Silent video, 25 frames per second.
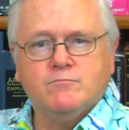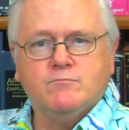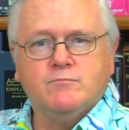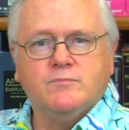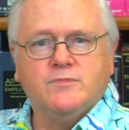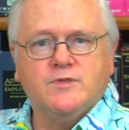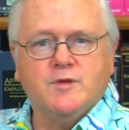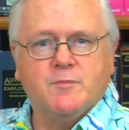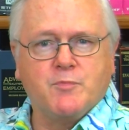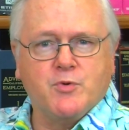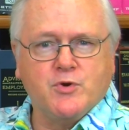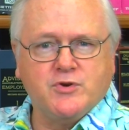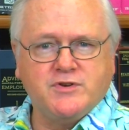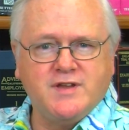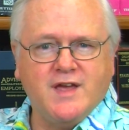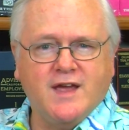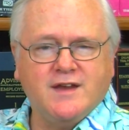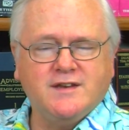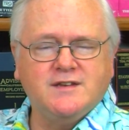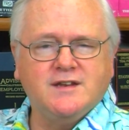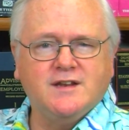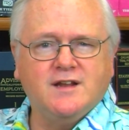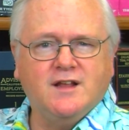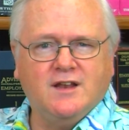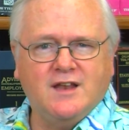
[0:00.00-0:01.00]
The
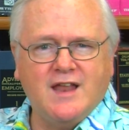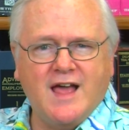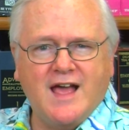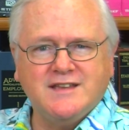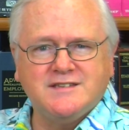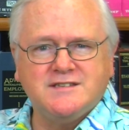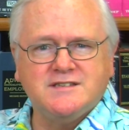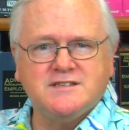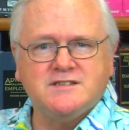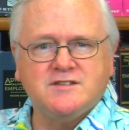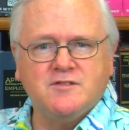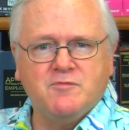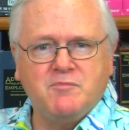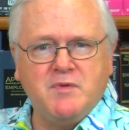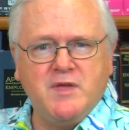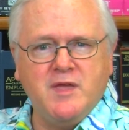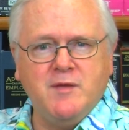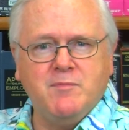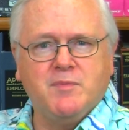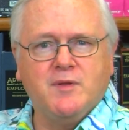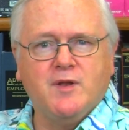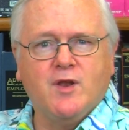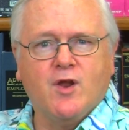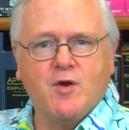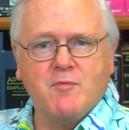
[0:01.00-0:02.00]
protected classes of
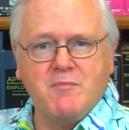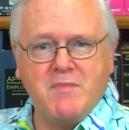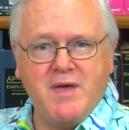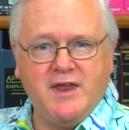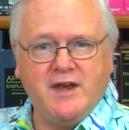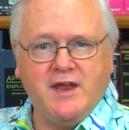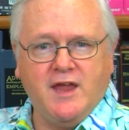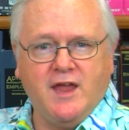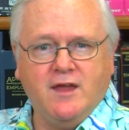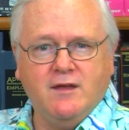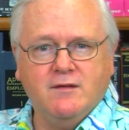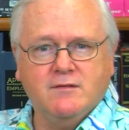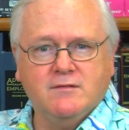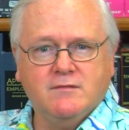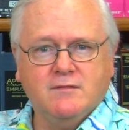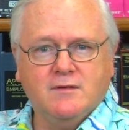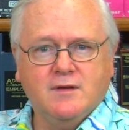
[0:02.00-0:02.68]
people are many